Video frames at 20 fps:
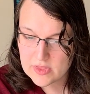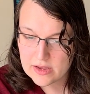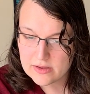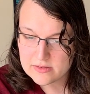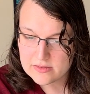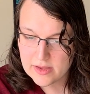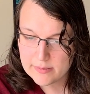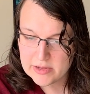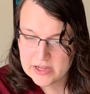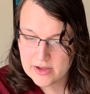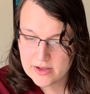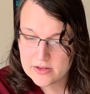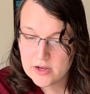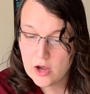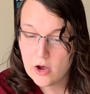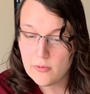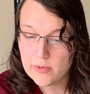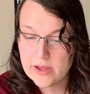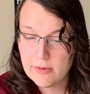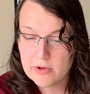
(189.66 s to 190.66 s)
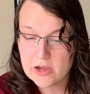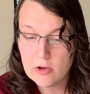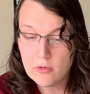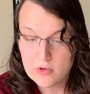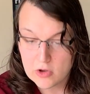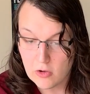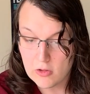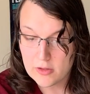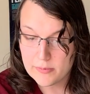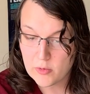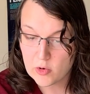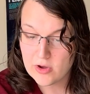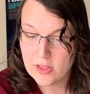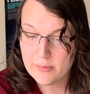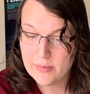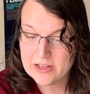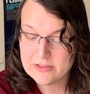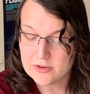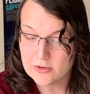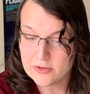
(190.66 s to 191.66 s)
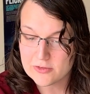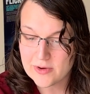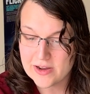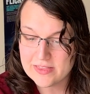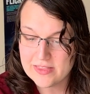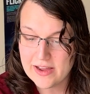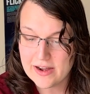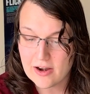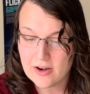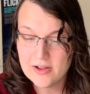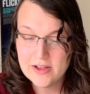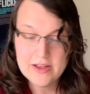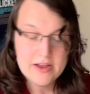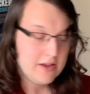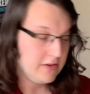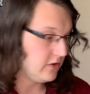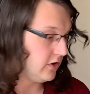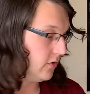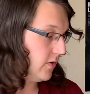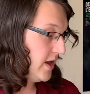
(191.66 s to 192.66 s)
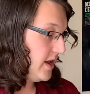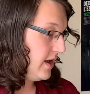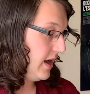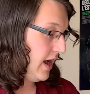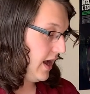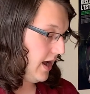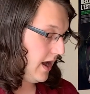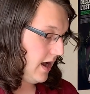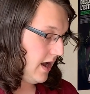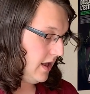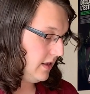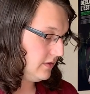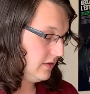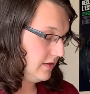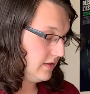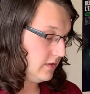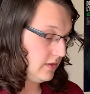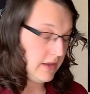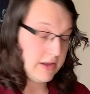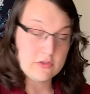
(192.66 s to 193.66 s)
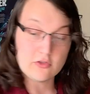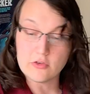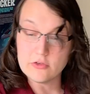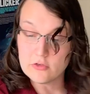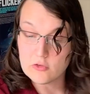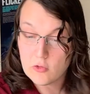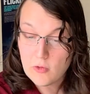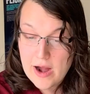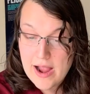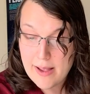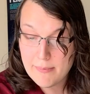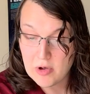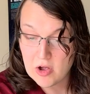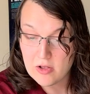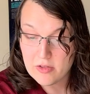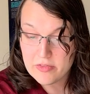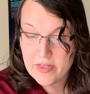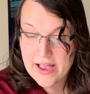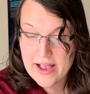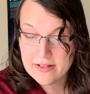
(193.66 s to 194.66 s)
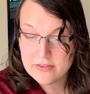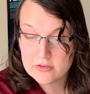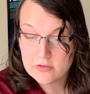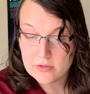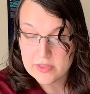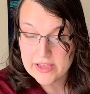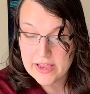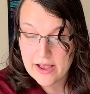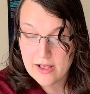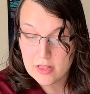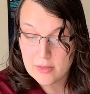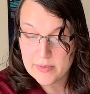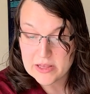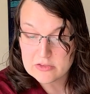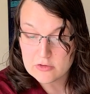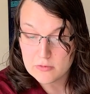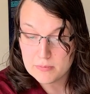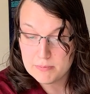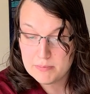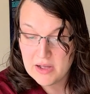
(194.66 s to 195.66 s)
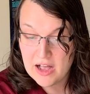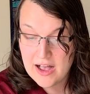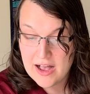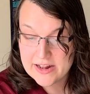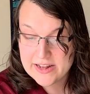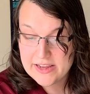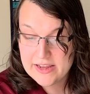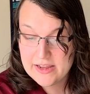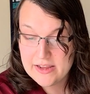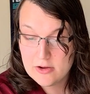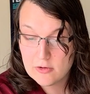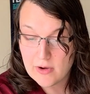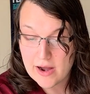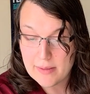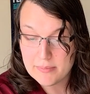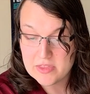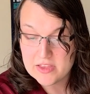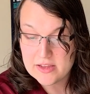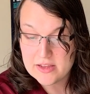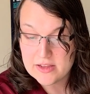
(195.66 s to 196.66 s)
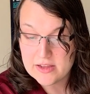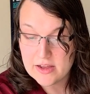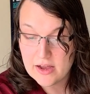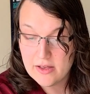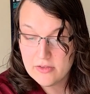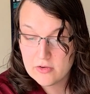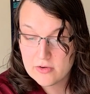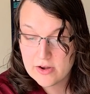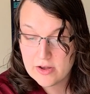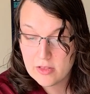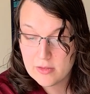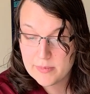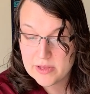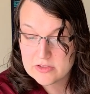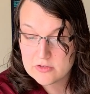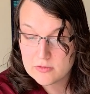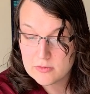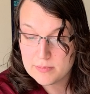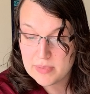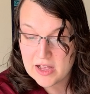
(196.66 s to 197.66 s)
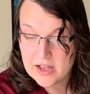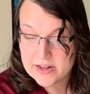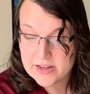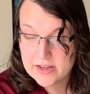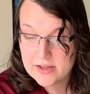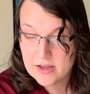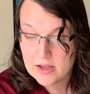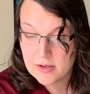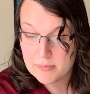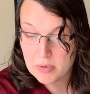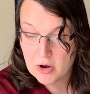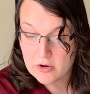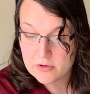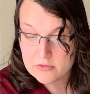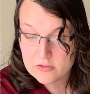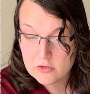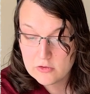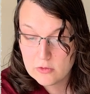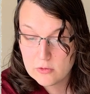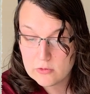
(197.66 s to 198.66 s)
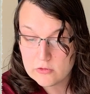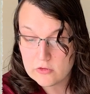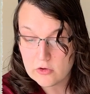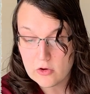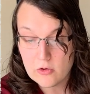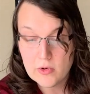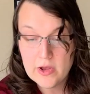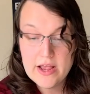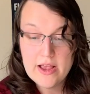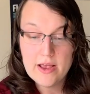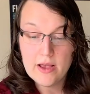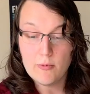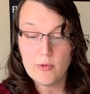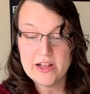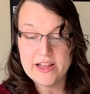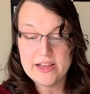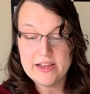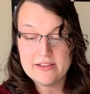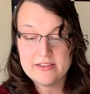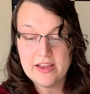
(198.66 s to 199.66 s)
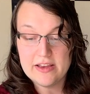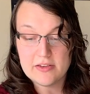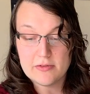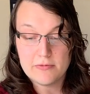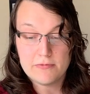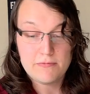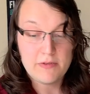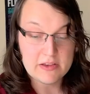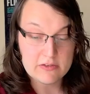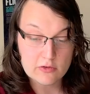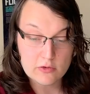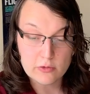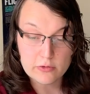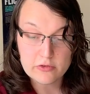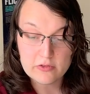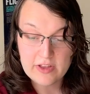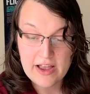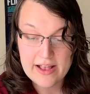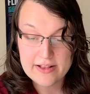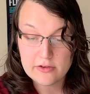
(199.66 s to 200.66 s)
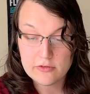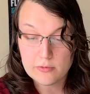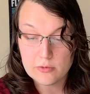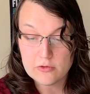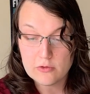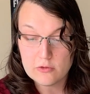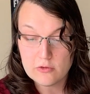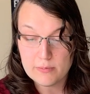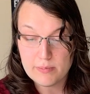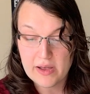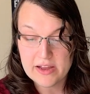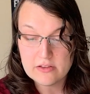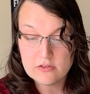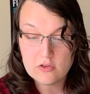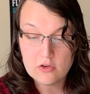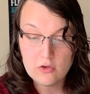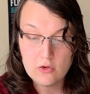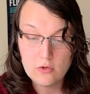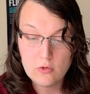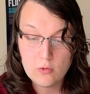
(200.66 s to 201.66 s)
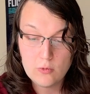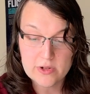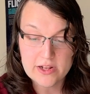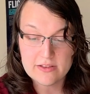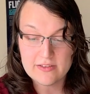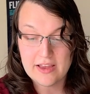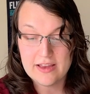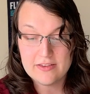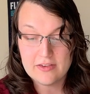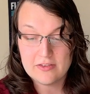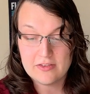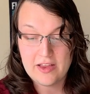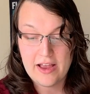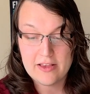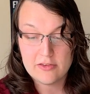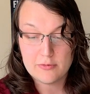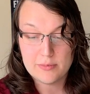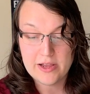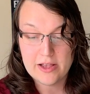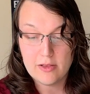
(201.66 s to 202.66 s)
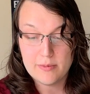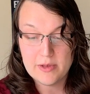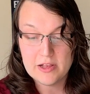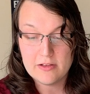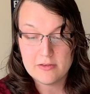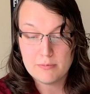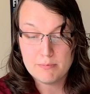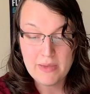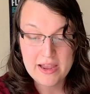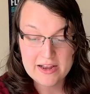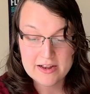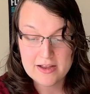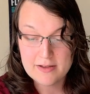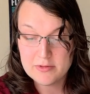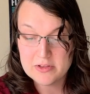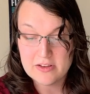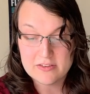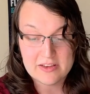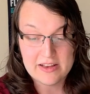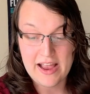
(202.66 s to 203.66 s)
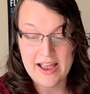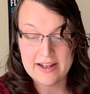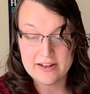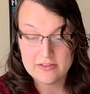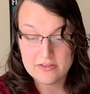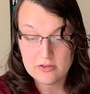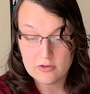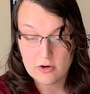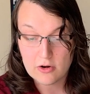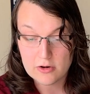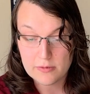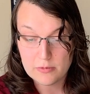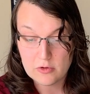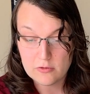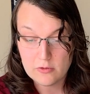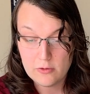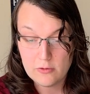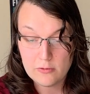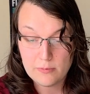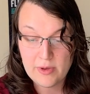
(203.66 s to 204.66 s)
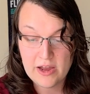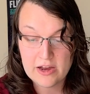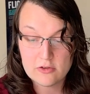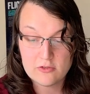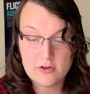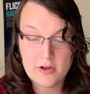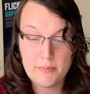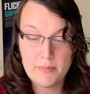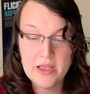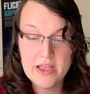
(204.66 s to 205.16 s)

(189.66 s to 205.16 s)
Demigod. Oh, here we go. Golem or Elemental. It's right there. So let's just grab all that. So the Elemental Body, grab the other Elemental Body, part 2. So when he takes a physical status, reduce it by 2. When it takes a status from the element it's made of, it doesn't add it to the Hurt or Subdue spectrum.